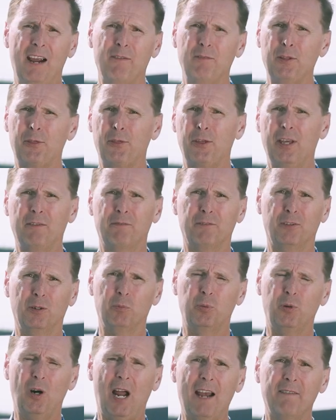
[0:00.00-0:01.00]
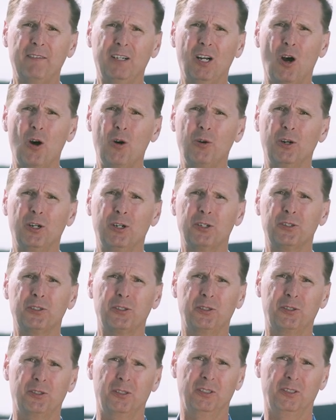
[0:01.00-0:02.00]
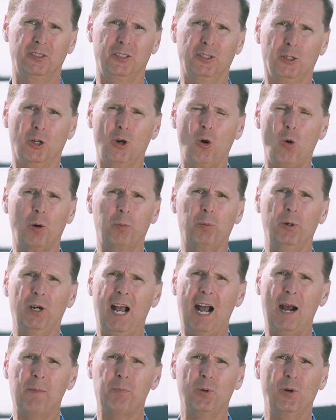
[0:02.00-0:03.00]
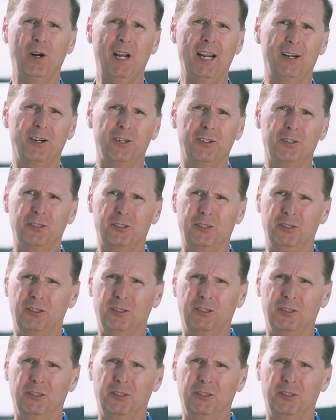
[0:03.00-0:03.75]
Everything from private owners to corporate operators